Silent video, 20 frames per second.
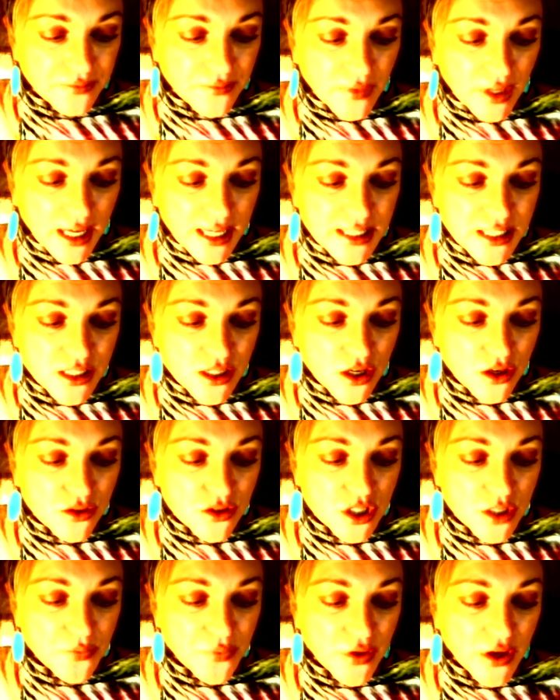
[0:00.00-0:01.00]
it's no
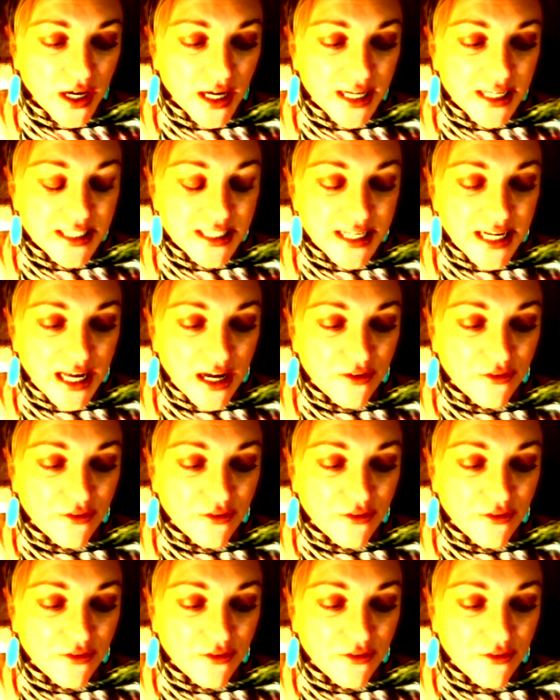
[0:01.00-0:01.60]
surprise that our